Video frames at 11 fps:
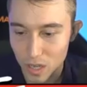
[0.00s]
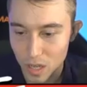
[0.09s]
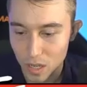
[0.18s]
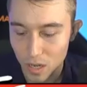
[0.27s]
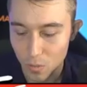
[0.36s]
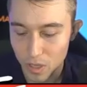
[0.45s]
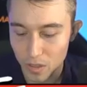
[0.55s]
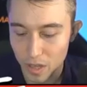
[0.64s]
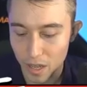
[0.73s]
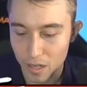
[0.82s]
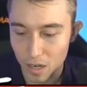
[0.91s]
We can
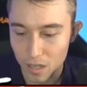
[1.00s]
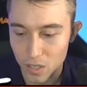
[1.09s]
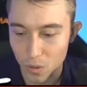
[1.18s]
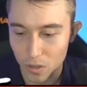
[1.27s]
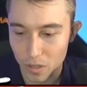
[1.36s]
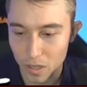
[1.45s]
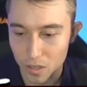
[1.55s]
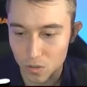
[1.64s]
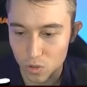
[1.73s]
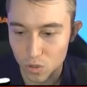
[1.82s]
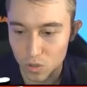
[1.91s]
then, consequently,
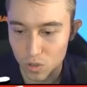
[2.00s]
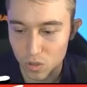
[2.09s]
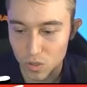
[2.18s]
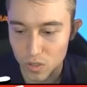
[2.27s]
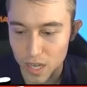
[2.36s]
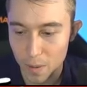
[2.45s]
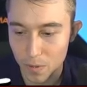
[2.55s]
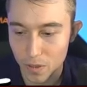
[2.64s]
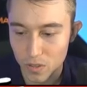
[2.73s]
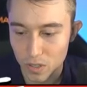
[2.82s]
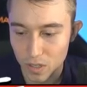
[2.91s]
you just use the
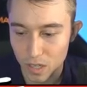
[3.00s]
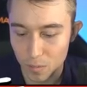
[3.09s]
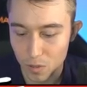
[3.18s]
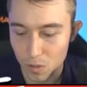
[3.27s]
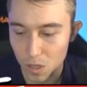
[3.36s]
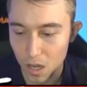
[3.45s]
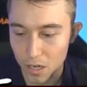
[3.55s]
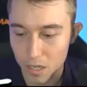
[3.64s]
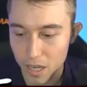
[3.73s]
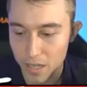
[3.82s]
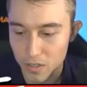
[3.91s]
Zappies, get him to
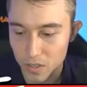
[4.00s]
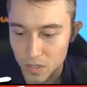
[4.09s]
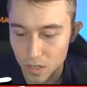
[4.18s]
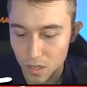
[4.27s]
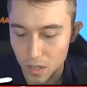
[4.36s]
log, nice.